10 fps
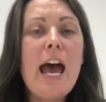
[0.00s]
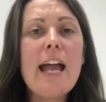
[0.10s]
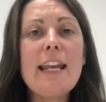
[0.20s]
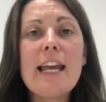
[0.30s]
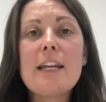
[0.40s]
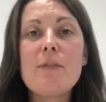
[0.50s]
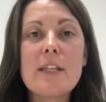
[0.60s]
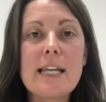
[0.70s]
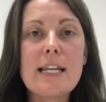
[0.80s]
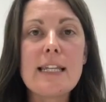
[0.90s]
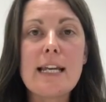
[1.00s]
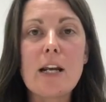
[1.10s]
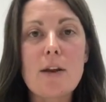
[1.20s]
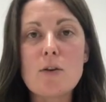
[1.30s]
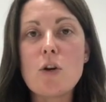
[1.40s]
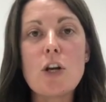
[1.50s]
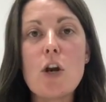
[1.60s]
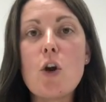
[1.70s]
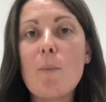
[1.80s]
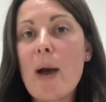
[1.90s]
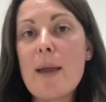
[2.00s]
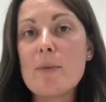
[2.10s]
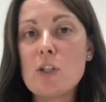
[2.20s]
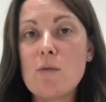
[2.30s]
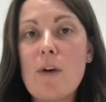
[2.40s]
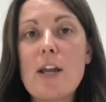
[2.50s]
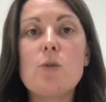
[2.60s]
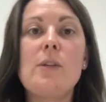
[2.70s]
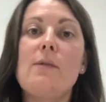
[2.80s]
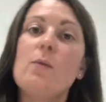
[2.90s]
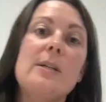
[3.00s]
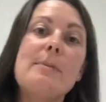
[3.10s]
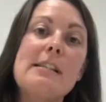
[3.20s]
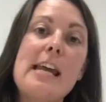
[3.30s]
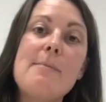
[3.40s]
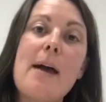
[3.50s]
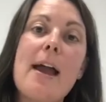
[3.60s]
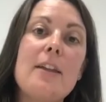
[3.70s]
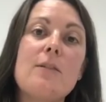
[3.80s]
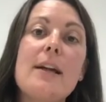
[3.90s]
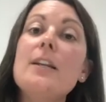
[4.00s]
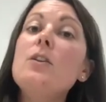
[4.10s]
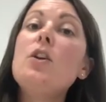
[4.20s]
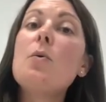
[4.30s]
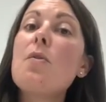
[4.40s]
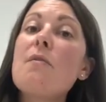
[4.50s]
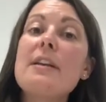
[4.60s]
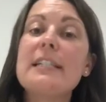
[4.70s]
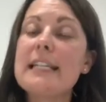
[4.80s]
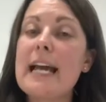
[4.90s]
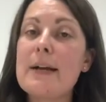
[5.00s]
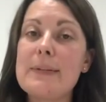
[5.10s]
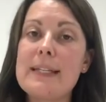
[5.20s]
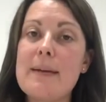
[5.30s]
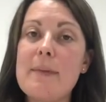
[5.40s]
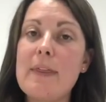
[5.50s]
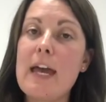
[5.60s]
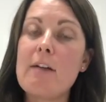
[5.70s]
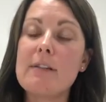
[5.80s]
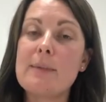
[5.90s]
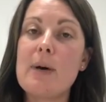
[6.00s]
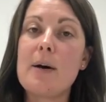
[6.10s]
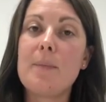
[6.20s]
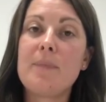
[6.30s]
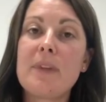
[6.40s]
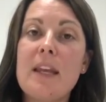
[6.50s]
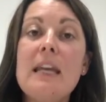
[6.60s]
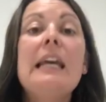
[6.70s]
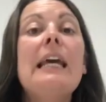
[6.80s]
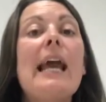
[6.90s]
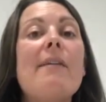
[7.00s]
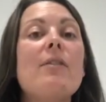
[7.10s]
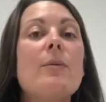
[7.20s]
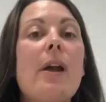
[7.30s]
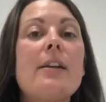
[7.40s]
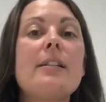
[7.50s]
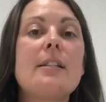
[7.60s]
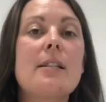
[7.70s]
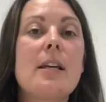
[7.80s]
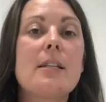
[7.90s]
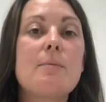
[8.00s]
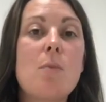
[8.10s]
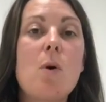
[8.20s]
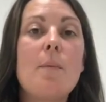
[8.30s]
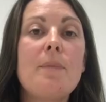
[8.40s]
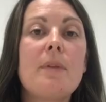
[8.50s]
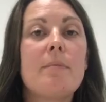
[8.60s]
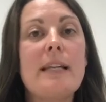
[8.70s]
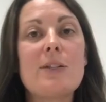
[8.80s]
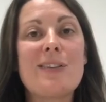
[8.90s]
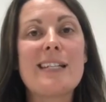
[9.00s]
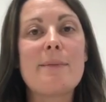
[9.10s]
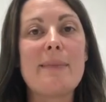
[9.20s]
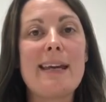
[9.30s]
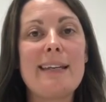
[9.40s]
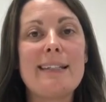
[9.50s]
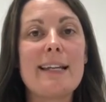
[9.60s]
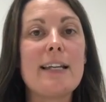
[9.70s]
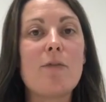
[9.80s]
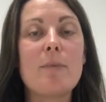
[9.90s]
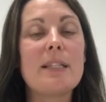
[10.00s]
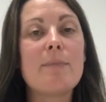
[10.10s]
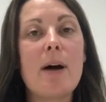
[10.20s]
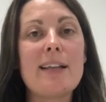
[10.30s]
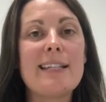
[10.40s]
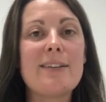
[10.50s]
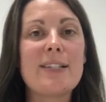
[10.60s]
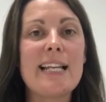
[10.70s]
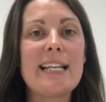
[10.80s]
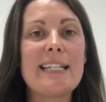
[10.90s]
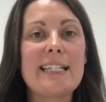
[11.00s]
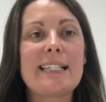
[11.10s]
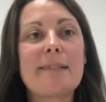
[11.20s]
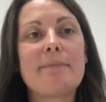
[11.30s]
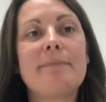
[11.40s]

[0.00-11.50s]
And again, if there's anything like, non-payment of rent, or they've always been late paying the rent, you want the rental account statement there as well. If you would like to discuss more, please contact me, Danielle from Inspired Sales and Lettings.